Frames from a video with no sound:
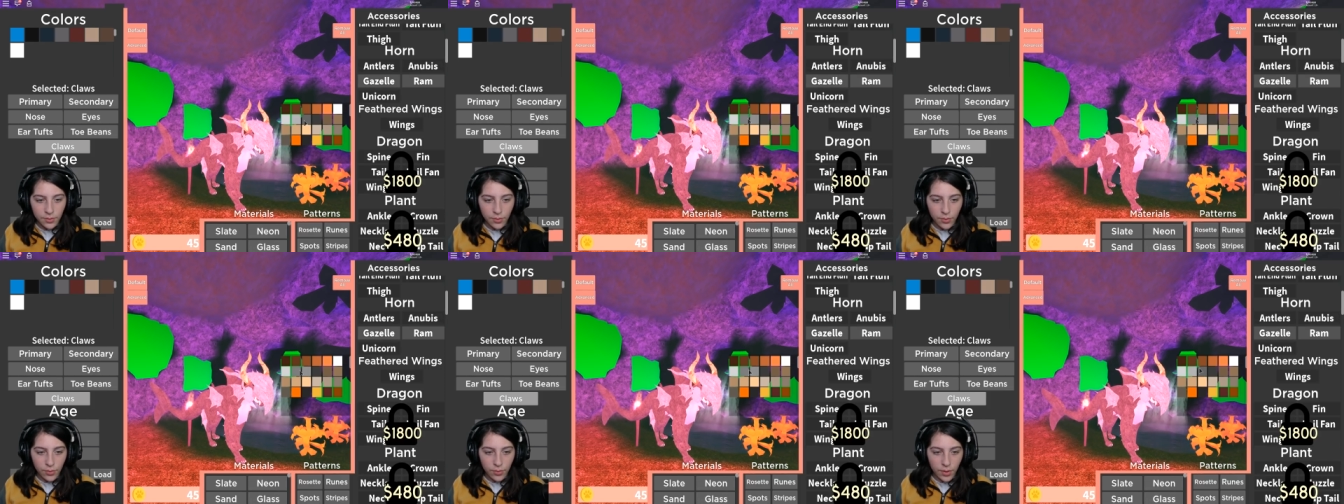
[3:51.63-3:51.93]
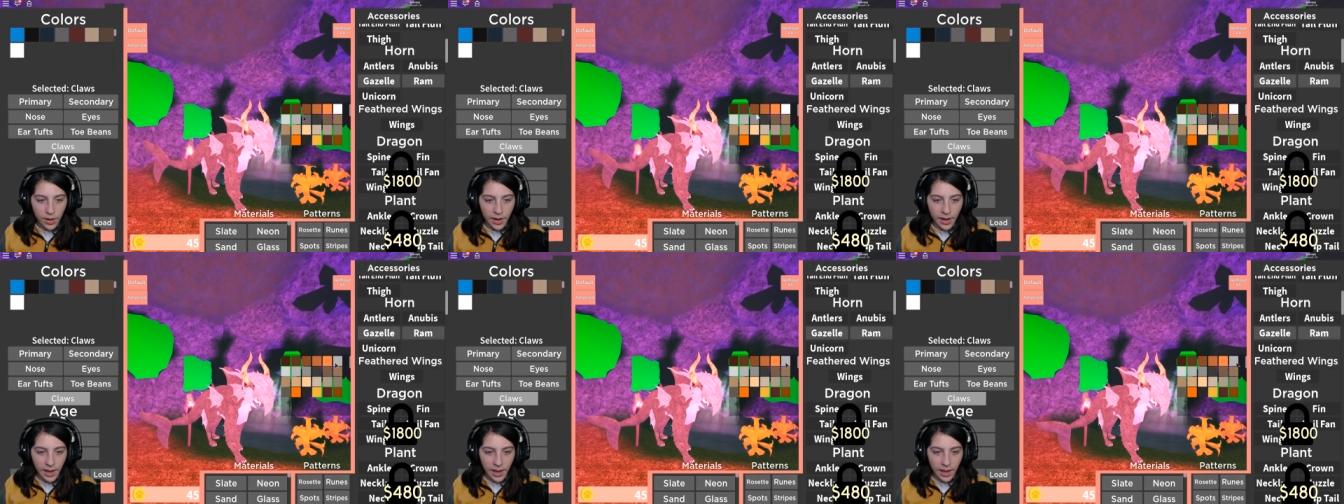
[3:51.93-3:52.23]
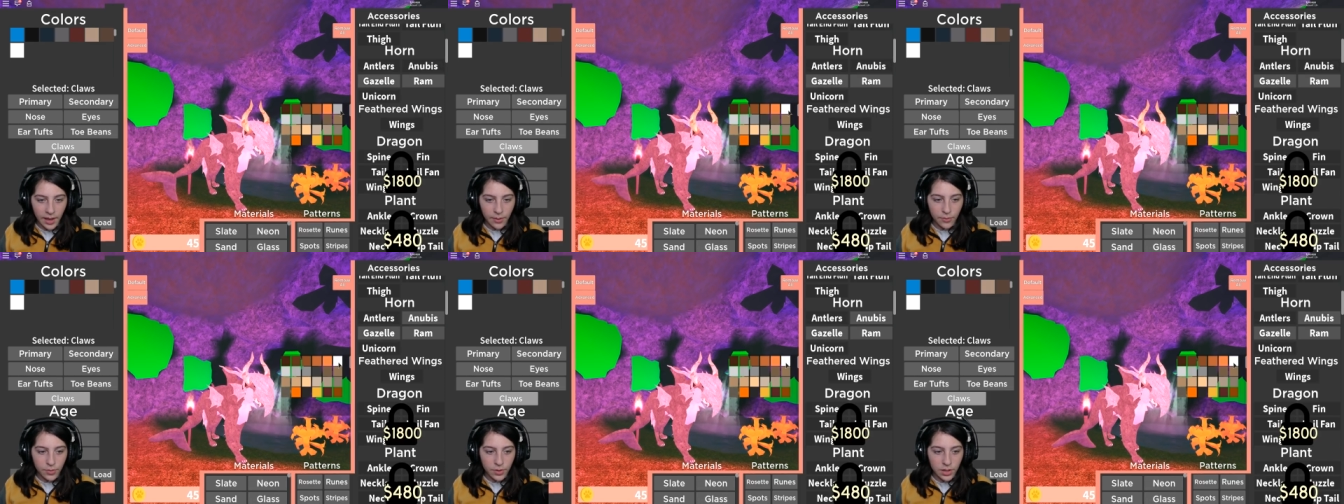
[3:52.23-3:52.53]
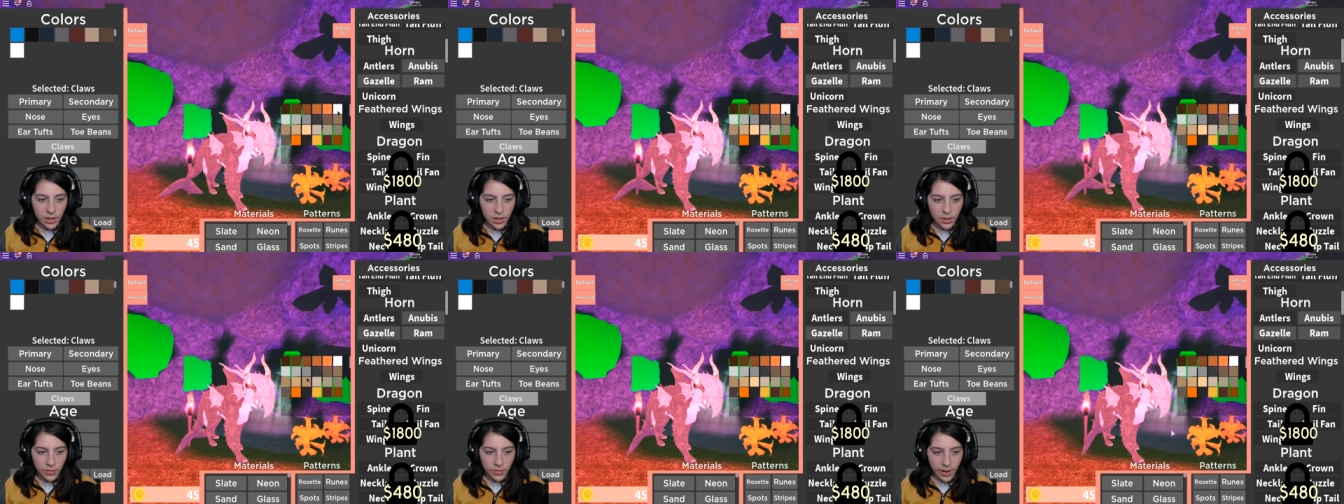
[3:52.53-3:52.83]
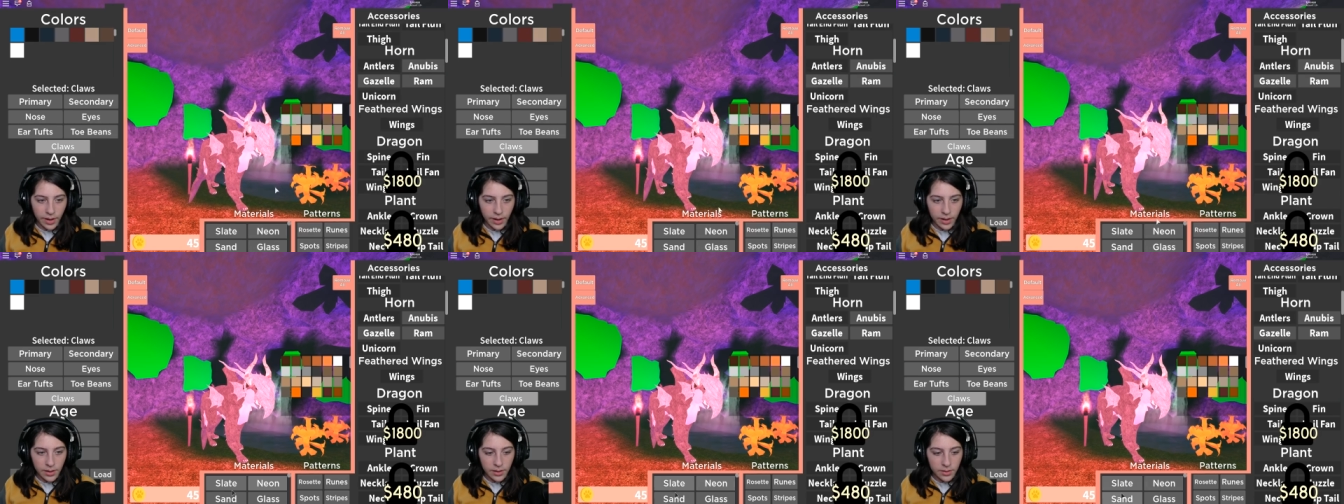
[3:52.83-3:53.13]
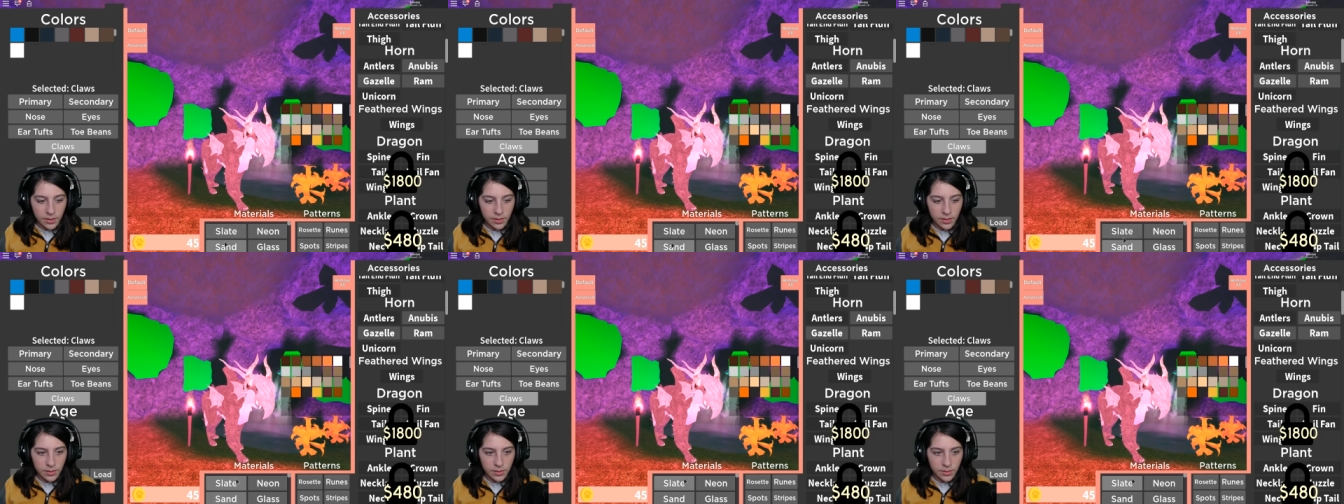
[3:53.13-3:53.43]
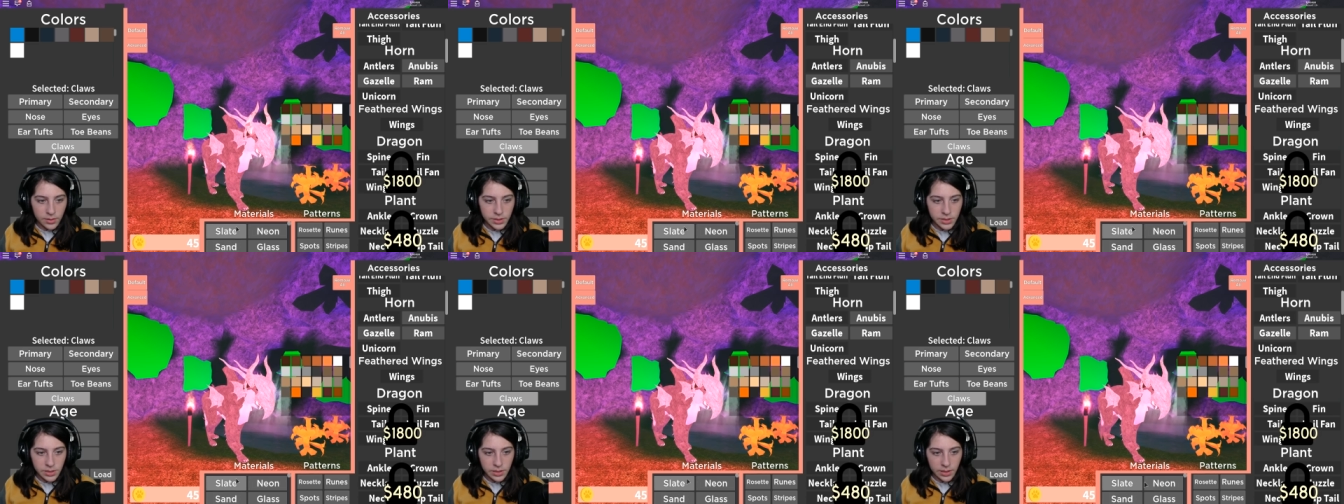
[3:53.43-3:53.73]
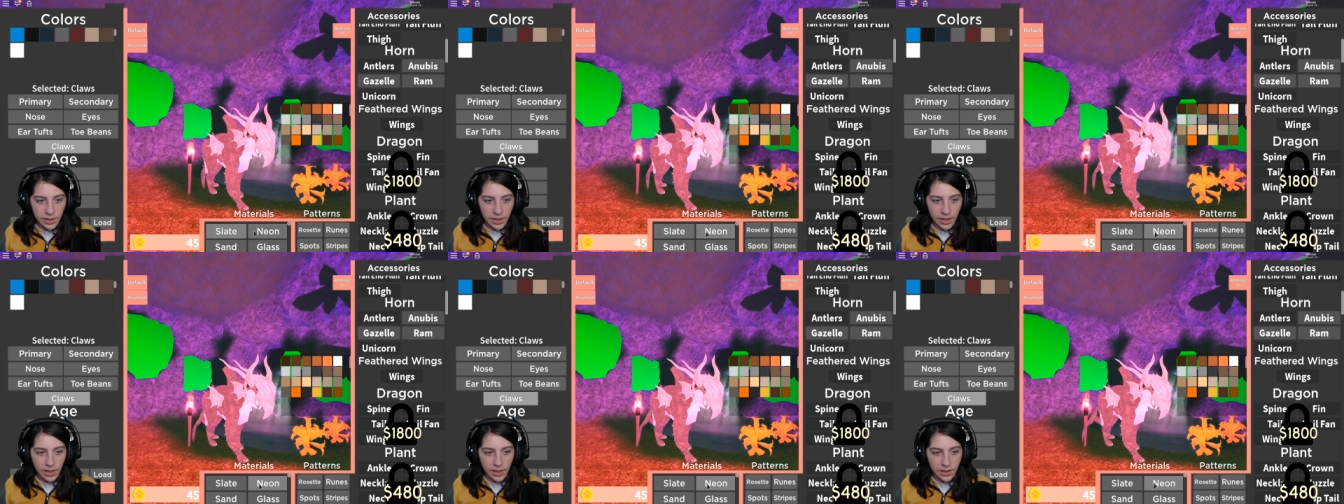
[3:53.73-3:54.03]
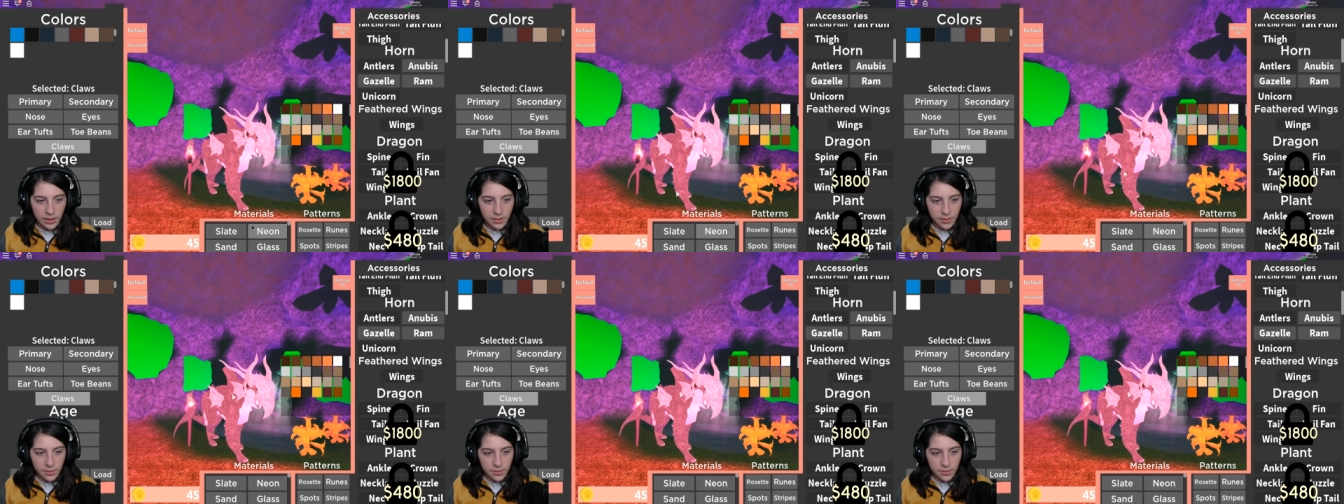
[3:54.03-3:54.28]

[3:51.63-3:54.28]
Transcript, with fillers: White. Where are you at? slate.